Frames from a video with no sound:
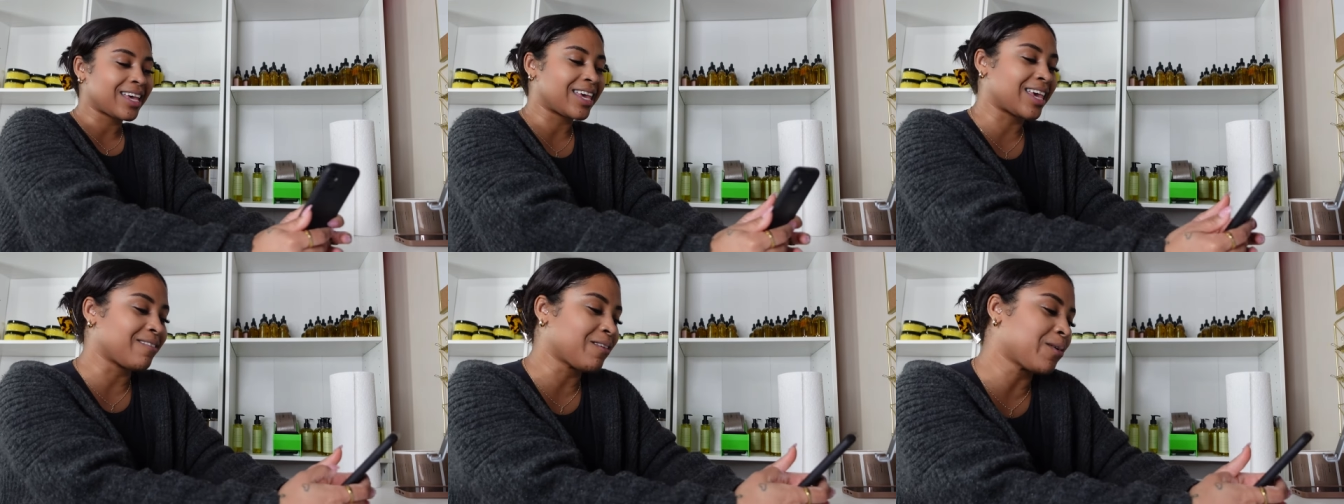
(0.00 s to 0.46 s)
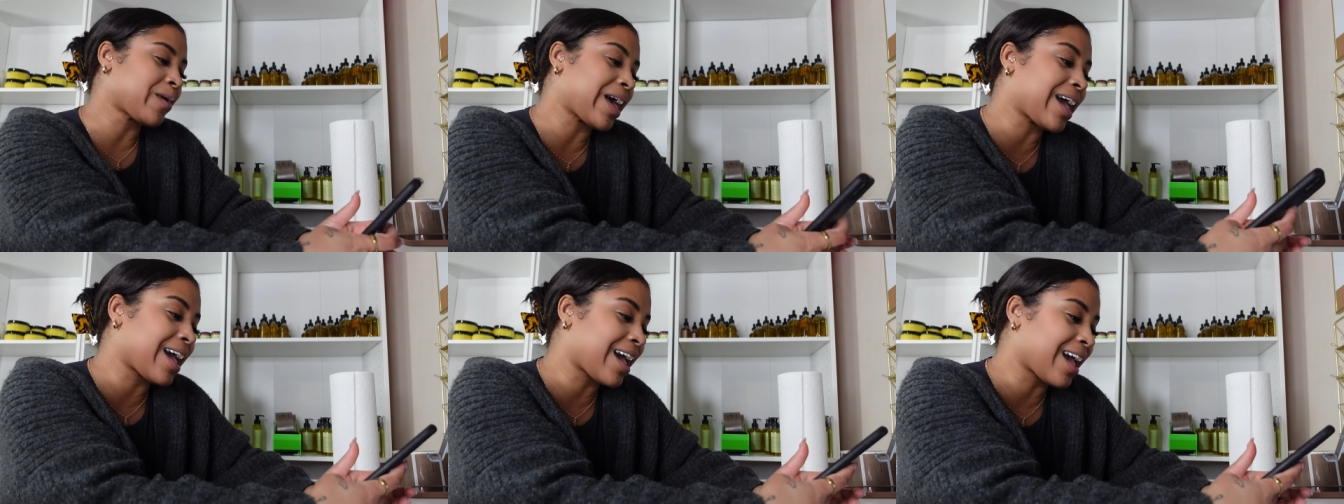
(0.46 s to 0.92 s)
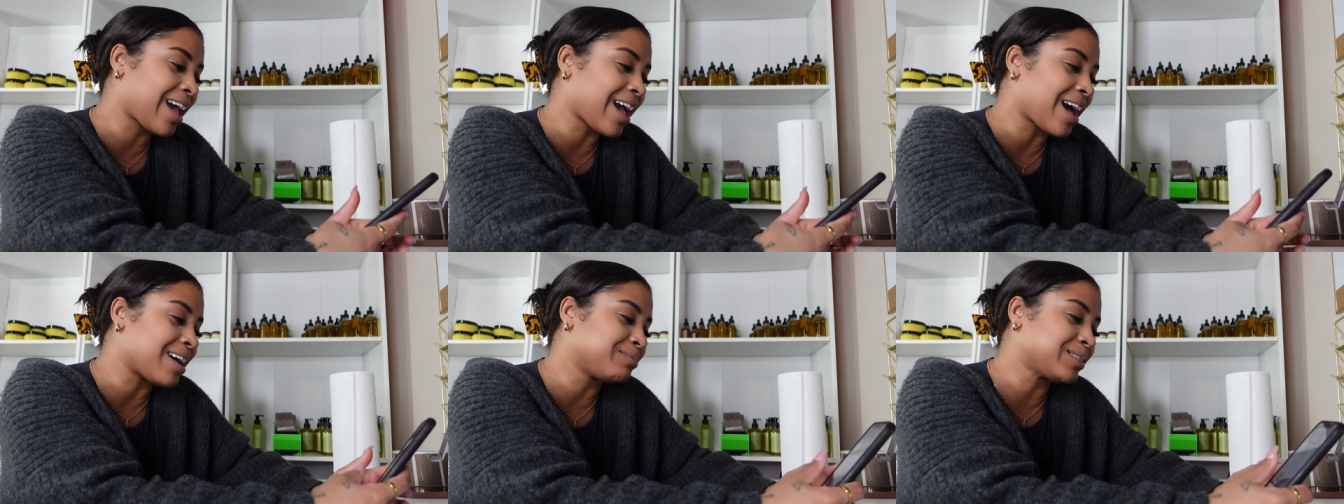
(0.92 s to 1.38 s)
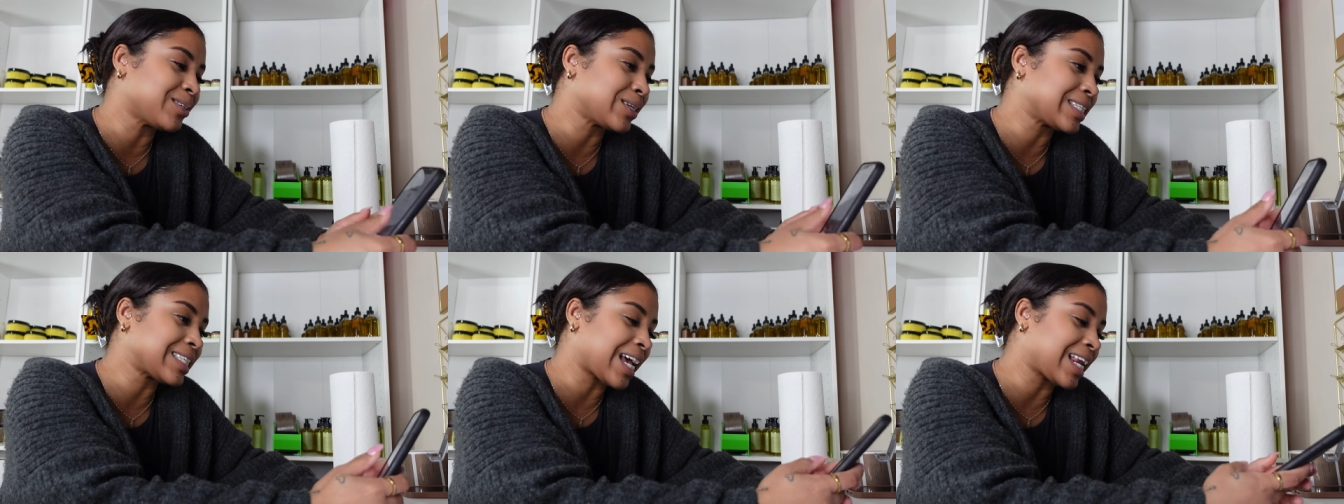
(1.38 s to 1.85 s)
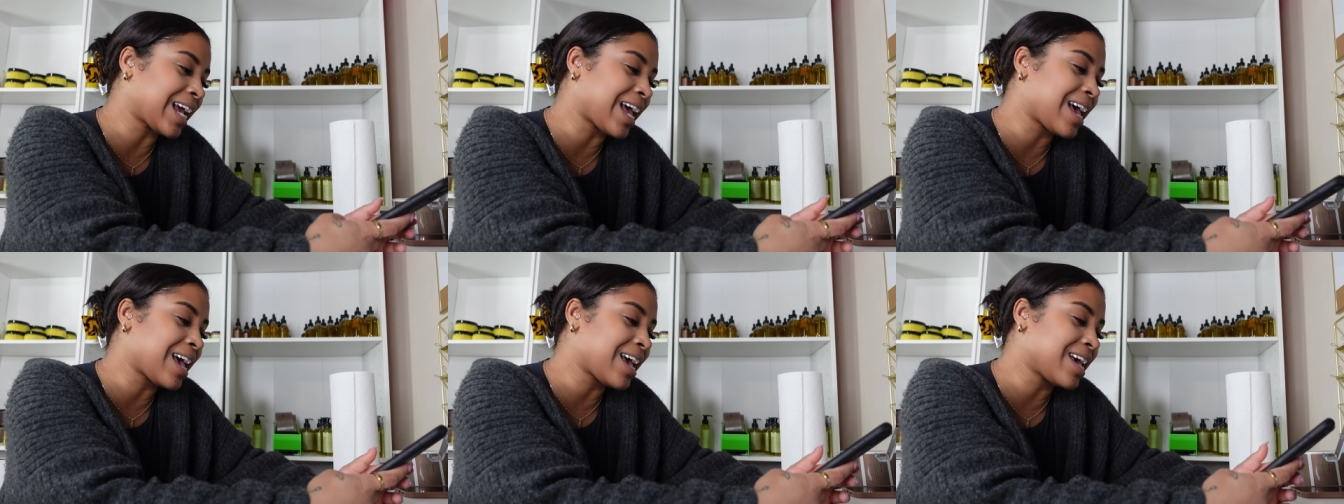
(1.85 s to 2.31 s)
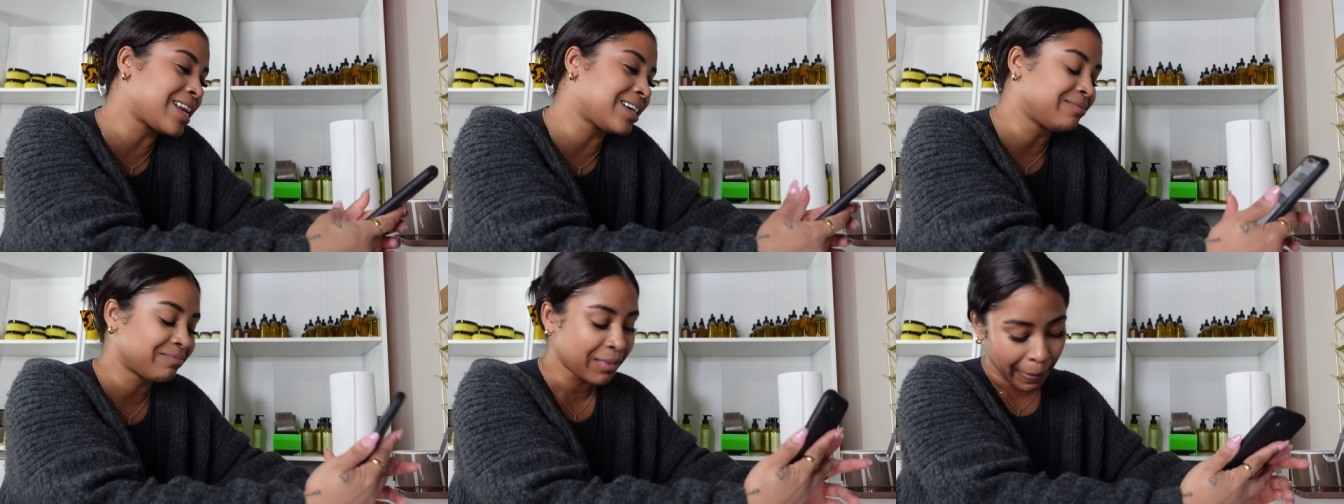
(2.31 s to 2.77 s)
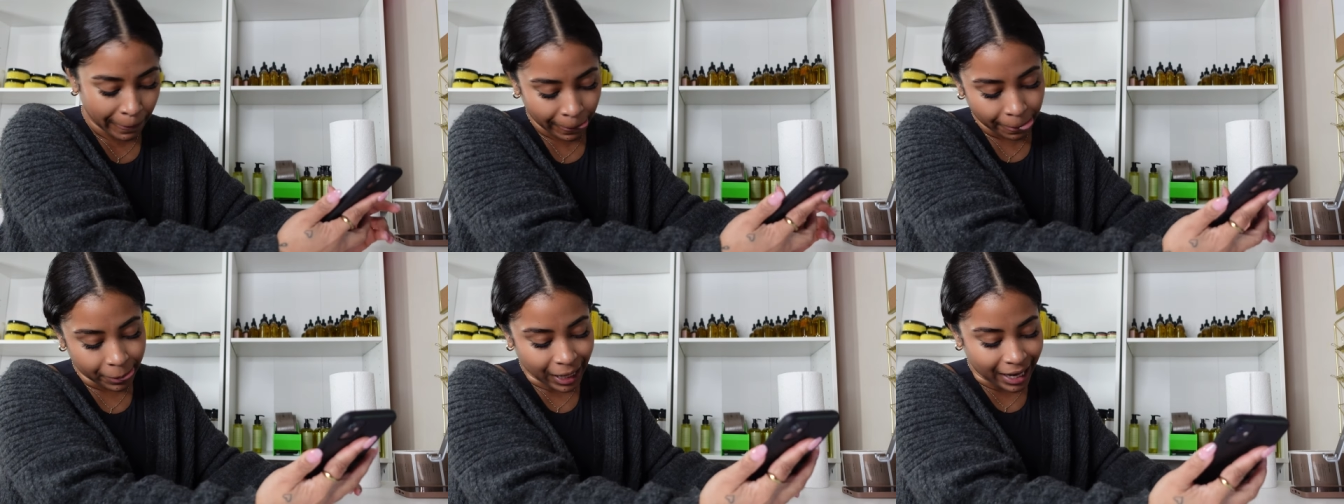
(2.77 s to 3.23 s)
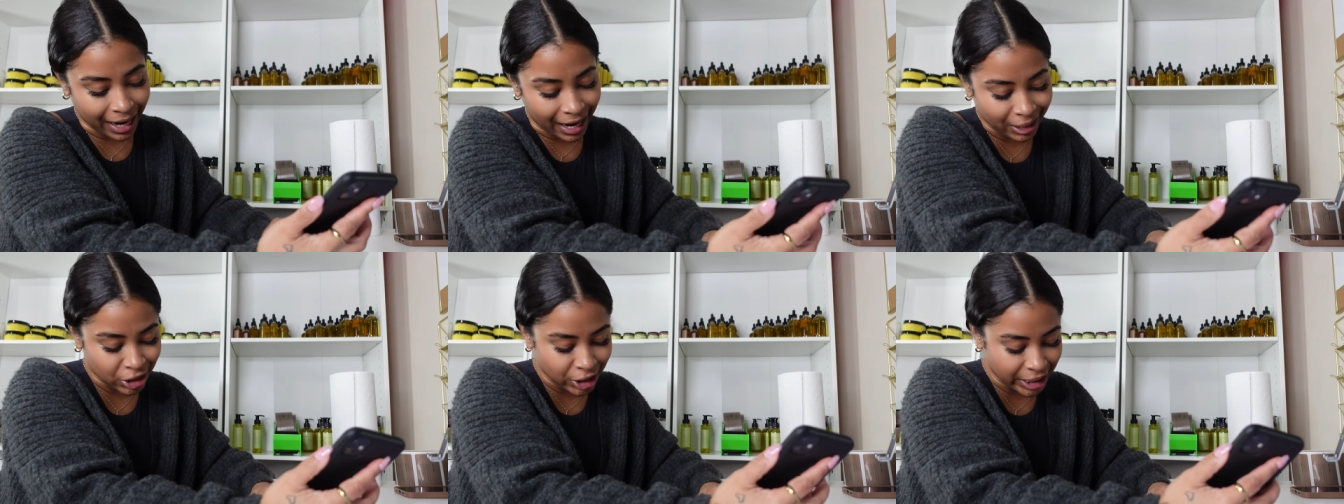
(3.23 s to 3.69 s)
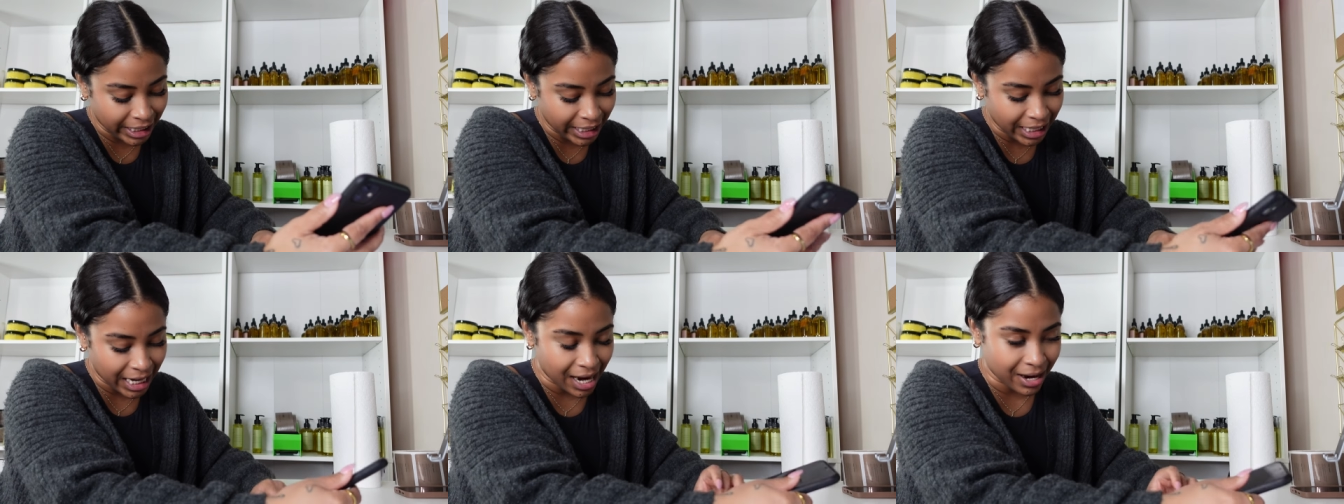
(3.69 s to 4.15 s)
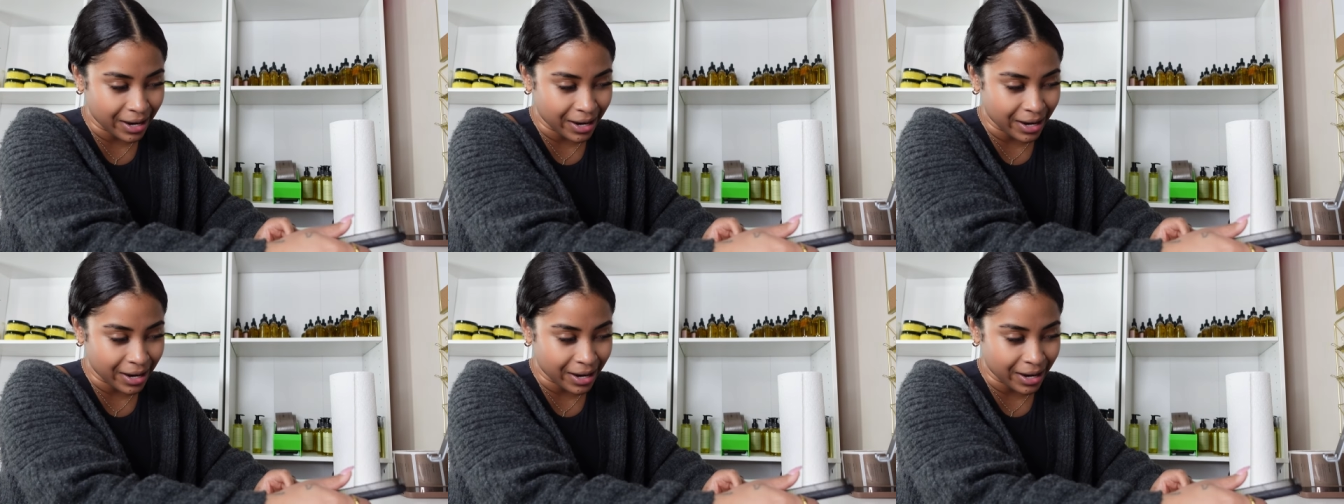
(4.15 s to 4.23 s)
giveaway. I'm so excited. I actually